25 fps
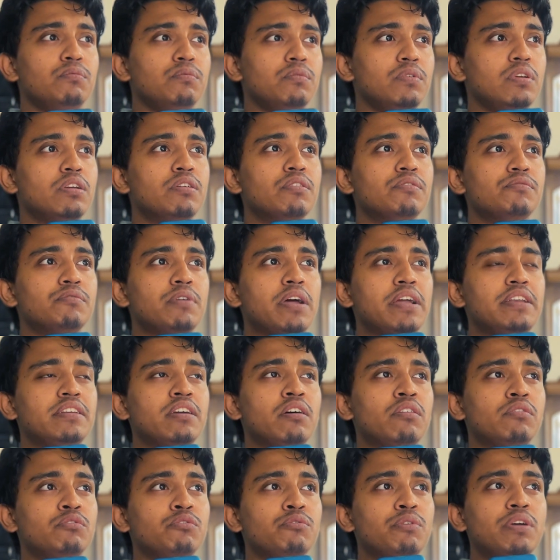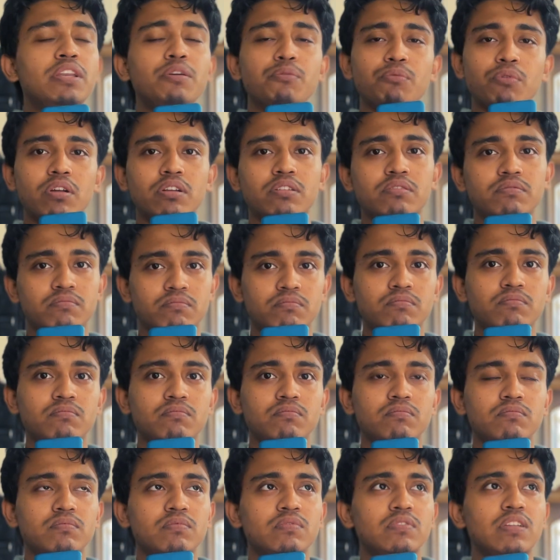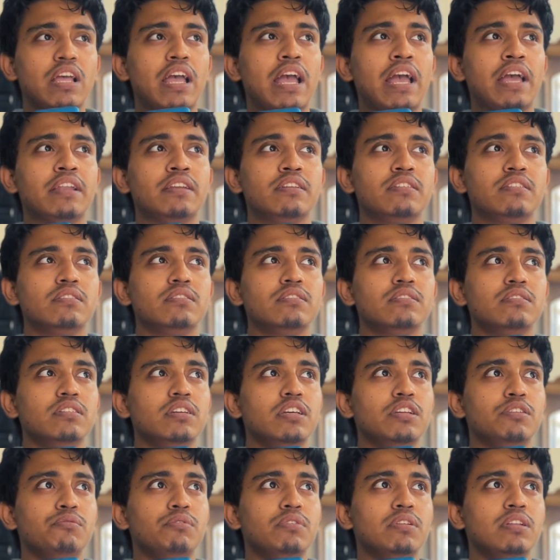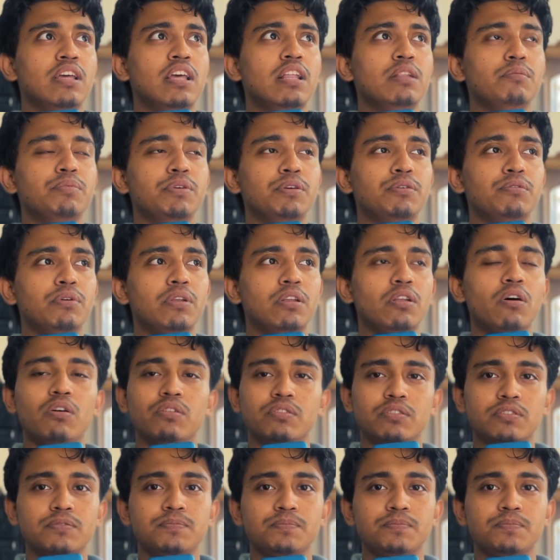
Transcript: can write down to anyone, and it will help you a lot